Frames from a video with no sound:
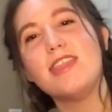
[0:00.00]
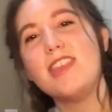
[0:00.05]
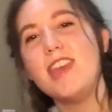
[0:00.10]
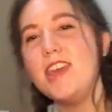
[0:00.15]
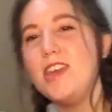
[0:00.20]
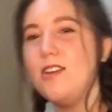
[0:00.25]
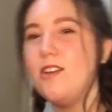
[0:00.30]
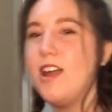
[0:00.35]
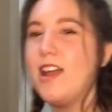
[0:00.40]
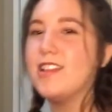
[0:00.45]

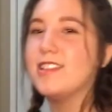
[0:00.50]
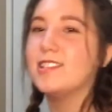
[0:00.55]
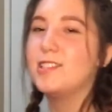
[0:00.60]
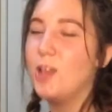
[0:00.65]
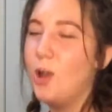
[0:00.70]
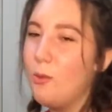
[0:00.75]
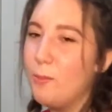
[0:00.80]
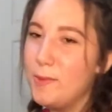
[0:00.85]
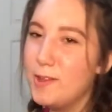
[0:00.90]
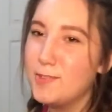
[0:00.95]
Thank you guys
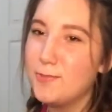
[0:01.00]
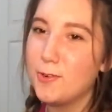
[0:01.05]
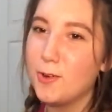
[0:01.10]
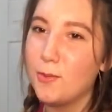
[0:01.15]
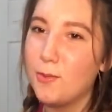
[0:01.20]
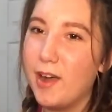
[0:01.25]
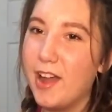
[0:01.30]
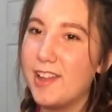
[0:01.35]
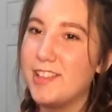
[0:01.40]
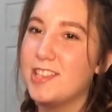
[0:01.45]
so much for
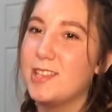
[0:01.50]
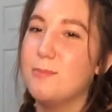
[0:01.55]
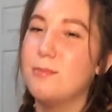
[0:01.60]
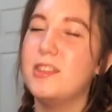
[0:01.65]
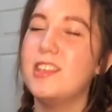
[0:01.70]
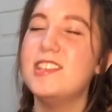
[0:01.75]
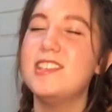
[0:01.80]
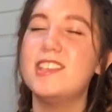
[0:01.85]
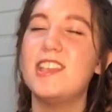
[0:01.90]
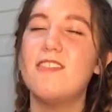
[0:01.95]
watching.
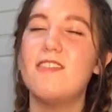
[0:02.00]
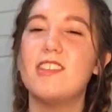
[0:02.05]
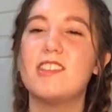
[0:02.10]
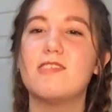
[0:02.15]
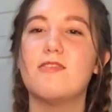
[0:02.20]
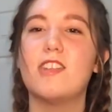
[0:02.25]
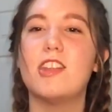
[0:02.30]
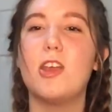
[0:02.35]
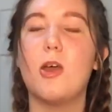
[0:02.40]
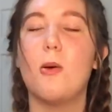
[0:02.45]
Please give
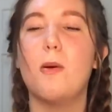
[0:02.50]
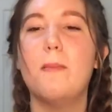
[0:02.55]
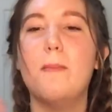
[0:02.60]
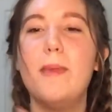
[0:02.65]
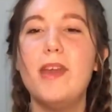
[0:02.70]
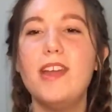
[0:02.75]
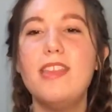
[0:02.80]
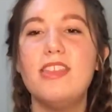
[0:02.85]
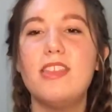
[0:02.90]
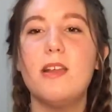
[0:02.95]
this video a
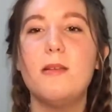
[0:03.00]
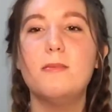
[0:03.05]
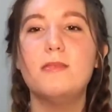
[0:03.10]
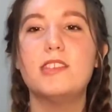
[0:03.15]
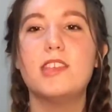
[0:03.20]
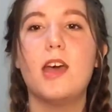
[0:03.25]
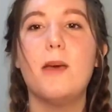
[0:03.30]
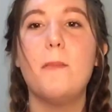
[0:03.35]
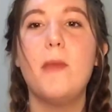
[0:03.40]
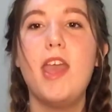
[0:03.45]
big
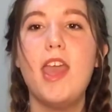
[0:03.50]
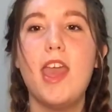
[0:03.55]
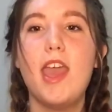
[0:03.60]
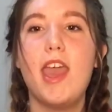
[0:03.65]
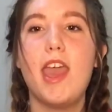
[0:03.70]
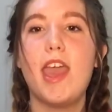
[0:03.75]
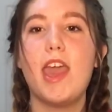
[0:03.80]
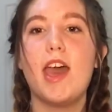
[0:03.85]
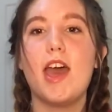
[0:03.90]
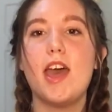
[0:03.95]
thumbs up
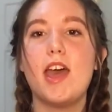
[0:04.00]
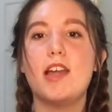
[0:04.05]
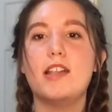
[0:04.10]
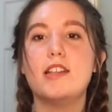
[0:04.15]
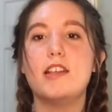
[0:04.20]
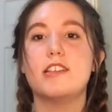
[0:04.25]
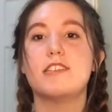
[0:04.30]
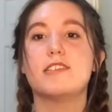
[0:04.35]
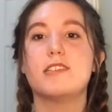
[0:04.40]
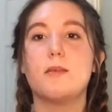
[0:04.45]

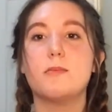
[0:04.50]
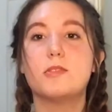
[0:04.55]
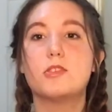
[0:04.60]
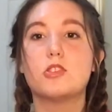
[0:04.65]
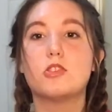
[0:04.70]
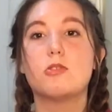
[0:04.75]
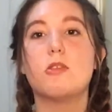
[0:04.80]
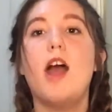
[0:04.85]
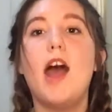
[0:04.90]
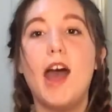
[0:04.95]
and
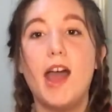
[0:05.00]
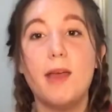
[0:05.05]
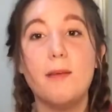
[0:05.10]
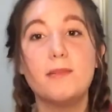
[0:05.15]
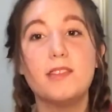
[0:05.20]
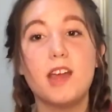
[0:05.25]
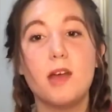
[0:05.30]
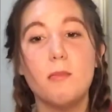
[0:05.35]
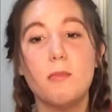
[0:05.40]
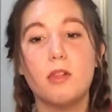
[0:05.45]

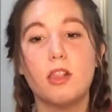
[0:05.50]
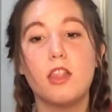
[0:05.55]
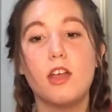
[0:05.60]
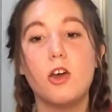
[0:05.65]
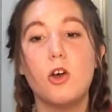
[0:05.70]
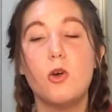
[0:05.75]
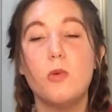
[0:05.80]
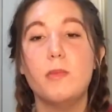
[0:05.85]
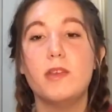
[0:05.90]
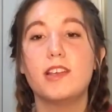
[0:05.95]
subscribe down
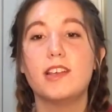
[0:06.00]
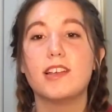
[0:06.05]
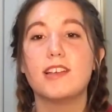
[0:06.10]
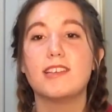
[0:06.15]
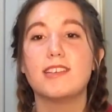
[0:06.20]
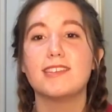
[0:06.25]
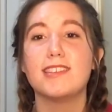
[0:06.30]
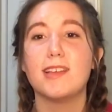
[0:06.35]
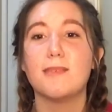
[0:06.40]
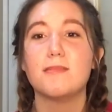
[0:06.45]
below,
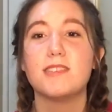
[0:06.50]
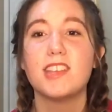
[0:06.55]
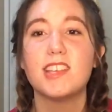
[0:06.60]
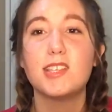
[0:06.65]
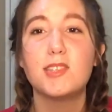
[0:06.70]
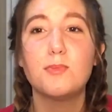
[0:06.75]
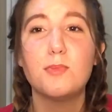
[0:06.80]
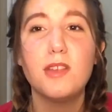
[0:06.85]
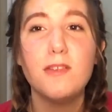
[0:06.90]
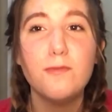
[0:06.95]
because I'm
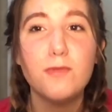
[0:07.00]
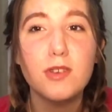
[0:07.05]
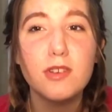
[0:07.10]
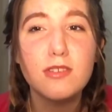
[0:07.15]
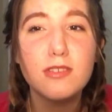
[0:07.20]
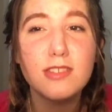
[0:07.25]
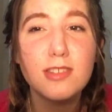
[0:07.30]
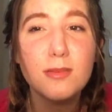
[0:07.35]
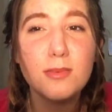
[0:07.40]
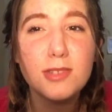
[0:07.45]
desperate
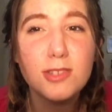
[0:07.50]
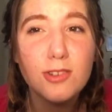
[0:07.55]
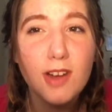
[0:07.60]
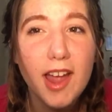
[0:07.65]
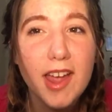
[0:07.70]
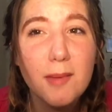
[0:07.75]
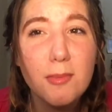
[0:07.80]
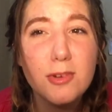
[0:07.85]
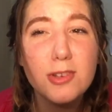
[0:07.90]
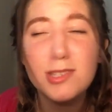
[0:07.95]
for
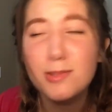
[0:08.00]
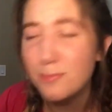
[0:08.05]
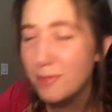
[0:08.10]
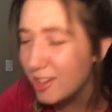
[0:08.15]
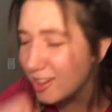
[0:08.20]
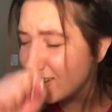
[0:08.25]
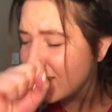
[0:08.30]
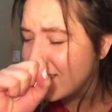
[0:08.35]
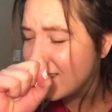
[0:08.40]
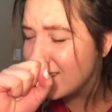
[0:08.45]
subscribers.
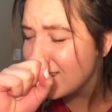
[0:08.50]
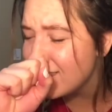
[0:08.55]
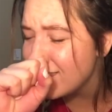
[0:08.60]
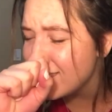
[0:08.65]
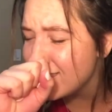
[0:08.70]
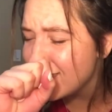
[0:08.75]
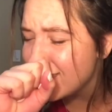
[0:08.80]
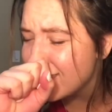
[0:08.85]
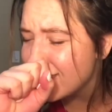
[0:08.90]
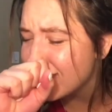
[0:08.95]
Please
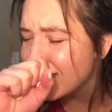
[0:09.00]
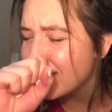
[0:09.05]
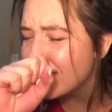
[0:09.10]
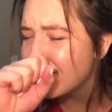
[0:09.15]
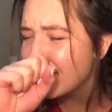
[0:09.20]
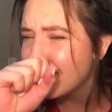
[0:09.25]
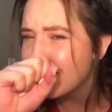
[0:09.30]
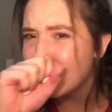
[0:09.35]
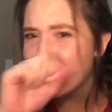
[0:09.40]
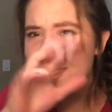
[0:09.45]

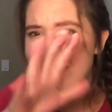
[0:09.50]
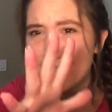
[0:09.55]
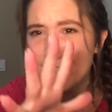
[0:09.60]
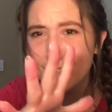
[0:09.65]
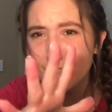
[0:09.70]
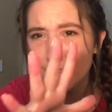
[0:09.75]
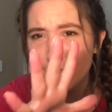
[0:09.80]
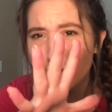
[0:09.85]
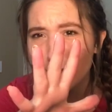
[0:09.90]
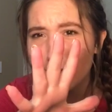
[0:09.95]

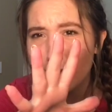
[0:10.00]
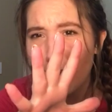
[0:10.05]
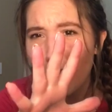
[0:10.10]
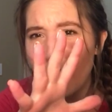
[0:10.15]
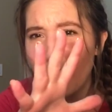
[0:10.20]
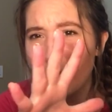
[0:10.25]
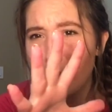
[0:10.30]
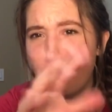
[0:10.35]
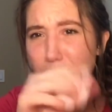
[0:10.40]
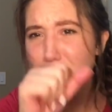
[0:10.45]
just
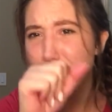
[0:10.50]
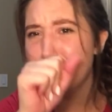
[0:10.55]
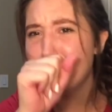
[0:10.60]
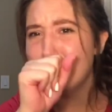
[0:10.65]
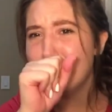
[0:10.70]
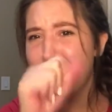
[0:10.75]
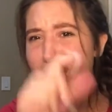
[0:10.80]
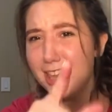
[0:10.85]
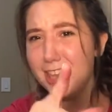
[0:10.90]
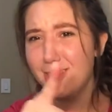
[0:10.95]
subscribe.
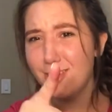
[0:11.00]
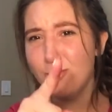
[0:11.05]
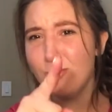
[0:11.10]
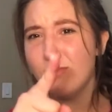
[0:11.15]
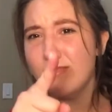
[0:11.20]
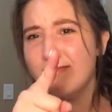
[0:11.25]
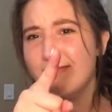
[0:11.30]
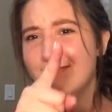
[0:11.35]
Thank you.